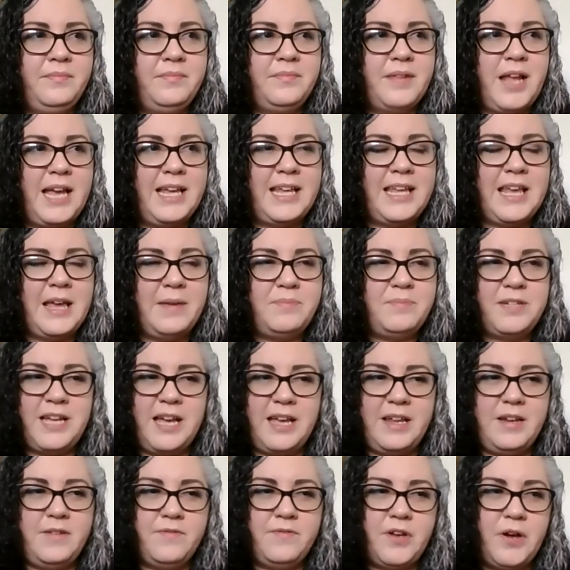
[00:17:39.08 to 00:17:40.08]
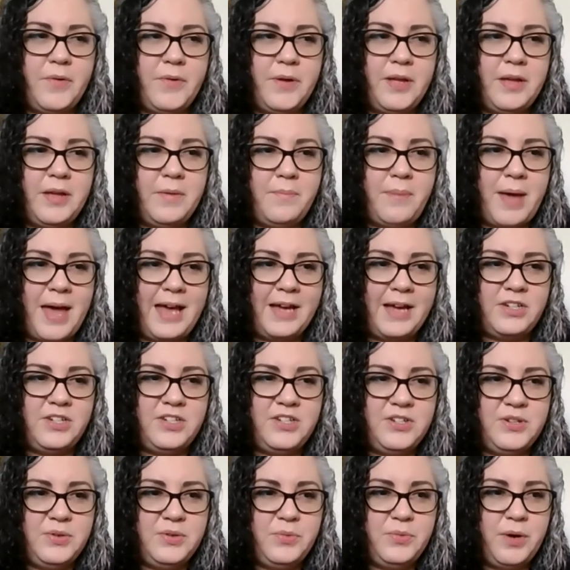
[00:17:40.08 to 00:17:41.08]
I kept kind of going back
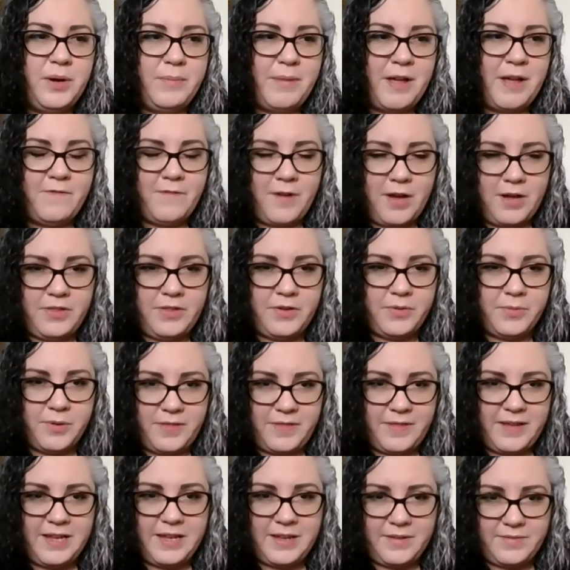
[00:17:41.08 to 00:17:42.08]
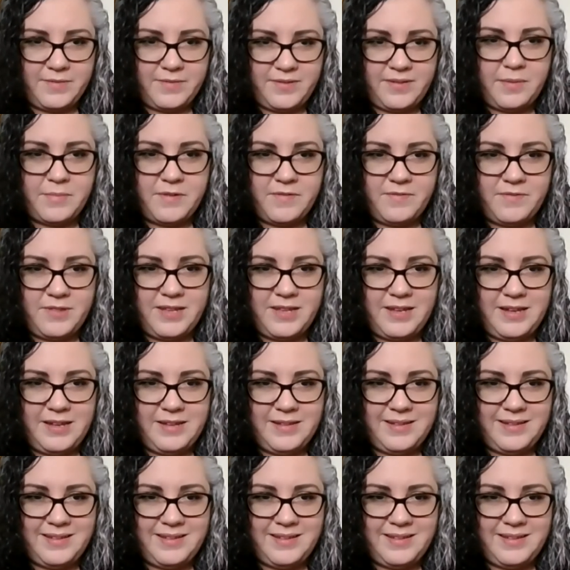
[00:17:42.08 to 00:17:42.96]
to what my father would think of some of the